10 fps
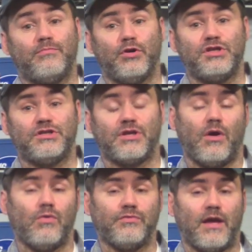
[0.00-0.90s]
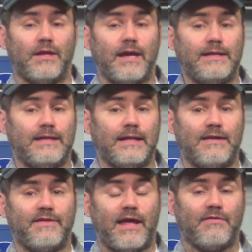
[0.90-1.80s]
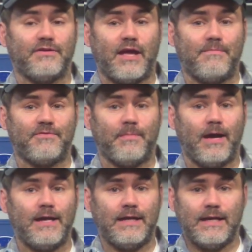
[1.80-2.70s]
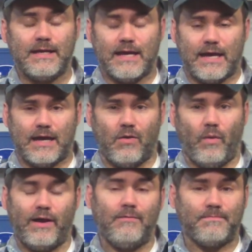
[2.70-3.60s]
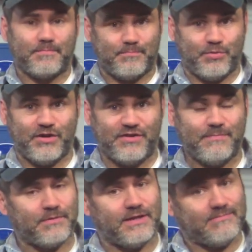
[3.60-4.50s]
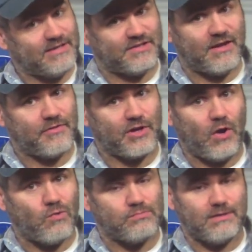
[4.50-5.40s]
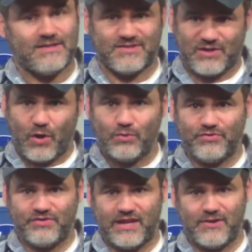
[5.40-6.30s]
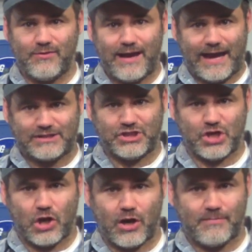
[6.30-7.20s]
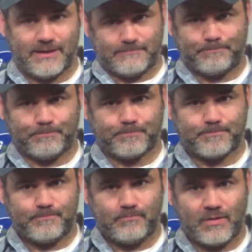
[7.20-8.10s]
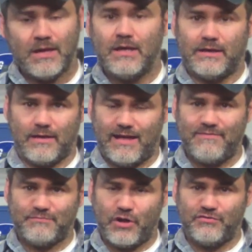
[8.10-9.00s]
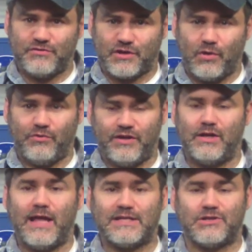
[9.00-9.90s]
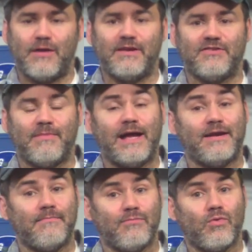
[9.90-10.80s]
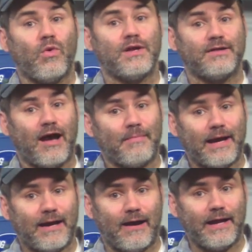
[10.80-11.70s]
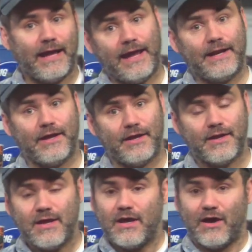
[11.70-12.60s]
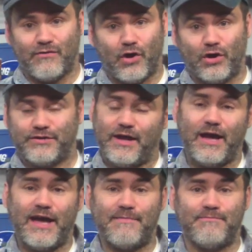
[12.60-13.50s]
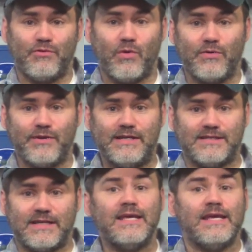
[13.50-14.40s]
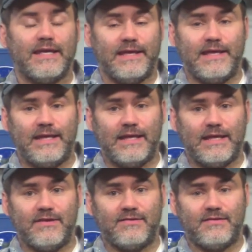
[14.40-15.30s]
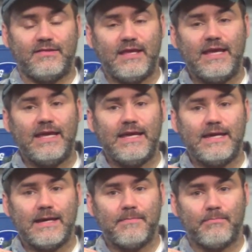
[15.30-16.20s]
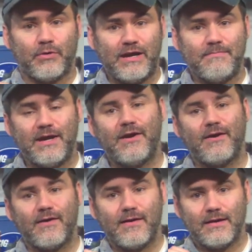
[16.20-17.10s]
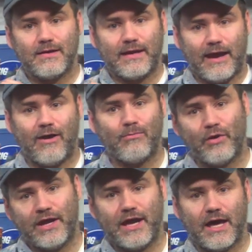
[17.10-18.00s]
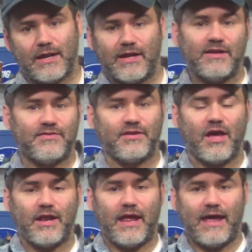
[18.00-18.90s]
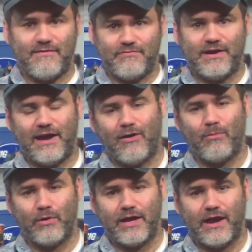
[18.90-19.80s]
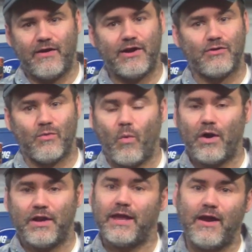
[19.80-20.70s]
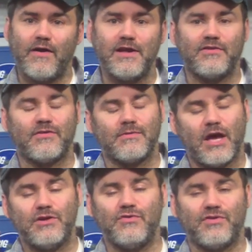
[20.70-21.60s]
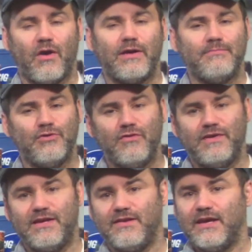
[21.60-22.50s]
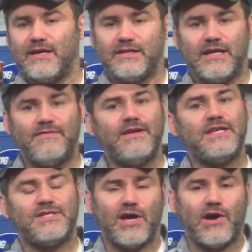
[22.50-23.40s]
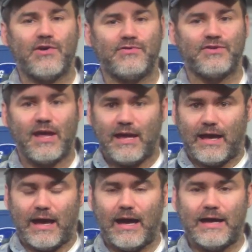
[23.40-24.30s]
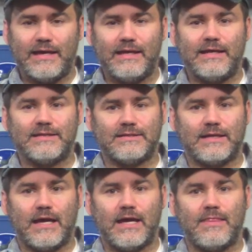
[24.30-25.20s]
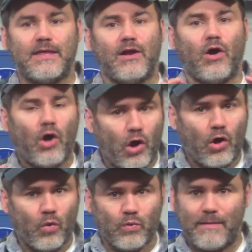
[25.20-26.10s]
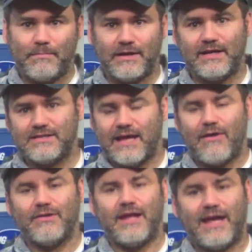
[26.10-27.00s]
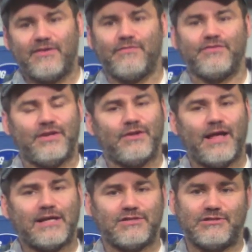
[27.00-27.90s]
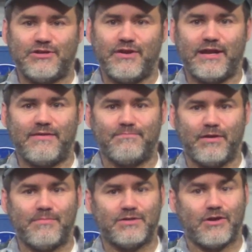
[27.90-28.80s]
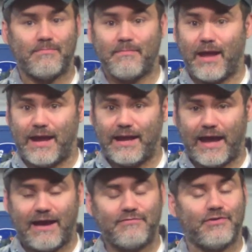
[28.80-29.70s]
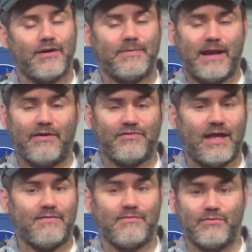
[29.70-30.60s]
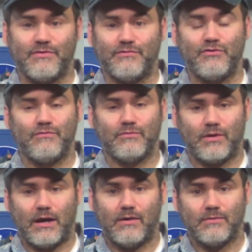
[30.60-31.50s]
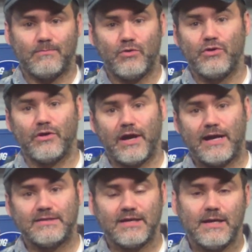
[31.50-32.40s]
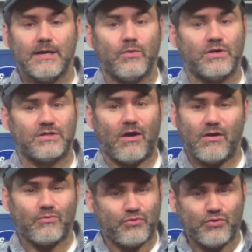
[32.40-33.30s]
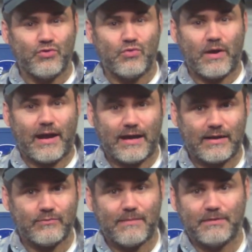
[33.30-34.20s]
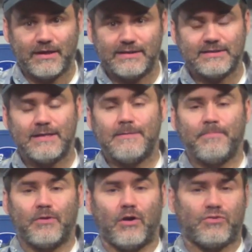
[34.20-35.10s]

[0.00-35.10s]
push the Colt uh, 1911 out of the top spot? Uh, well, pretty simply, it's another Colt. It's the Colt Single Action Army. Now I've chosen the Colt Single Action Army as my number one top iconic handgun of all time for one reason. It is the premier cowboy gun. It is the gun every cowboy carried or wanted to carry. It's the gun you saw in movies, TV shows. Uh, it is the gun that all replicas nowadays for single action shooting and pretty much are made after. I mean, outside of the uh, Ruger guns, which aren't true uh, replicas or